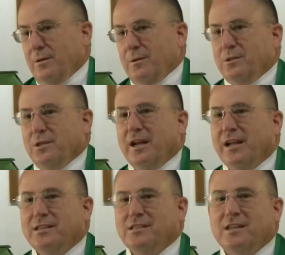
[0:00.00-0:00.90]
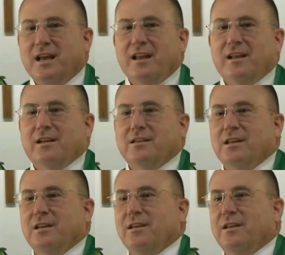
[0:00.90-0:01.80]
Well, today's setting is
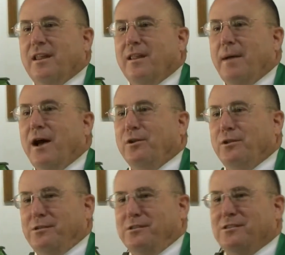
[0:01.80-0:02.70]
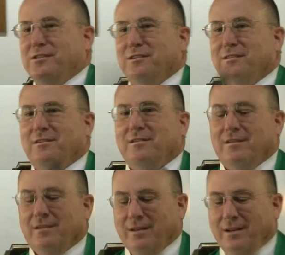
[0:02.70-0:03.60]
in the mountains.
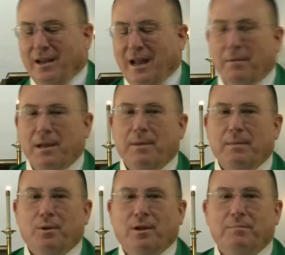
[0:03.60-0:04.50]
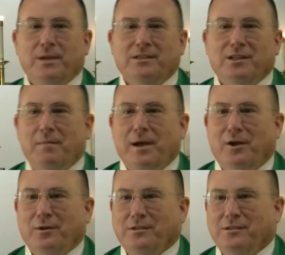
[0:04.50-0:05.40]
And how many people have been to the
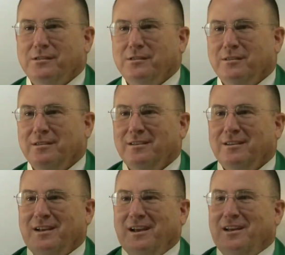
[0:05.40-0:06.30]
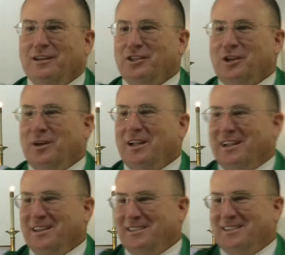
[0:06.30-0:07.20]
mountains? I need a show of
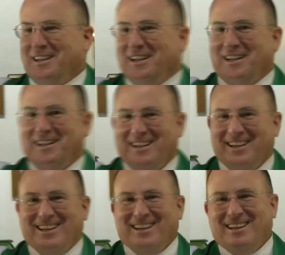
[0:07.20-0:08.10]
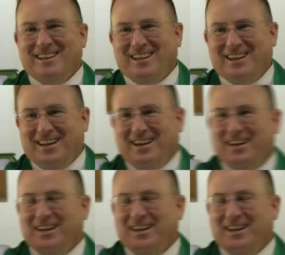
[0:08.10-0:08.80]
hands today. All right.